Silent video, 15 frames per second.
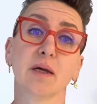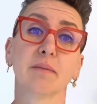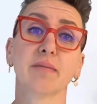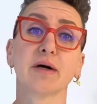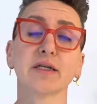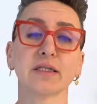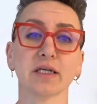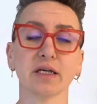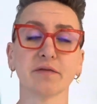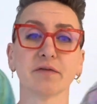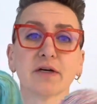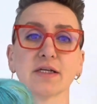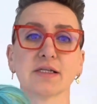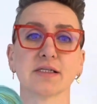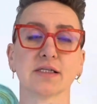But if
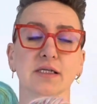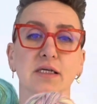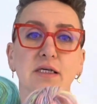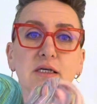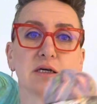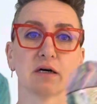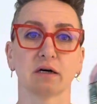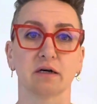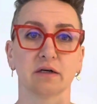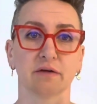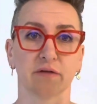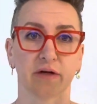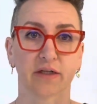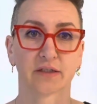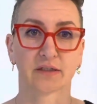I see yarn
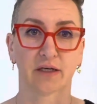that